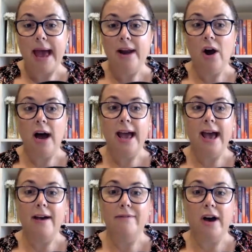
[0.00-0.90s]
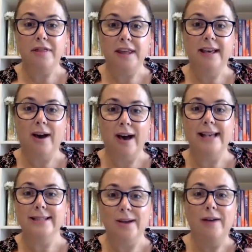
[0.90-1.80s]
I think
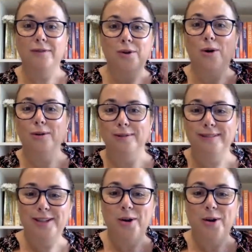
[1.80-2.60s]
as I've gotten,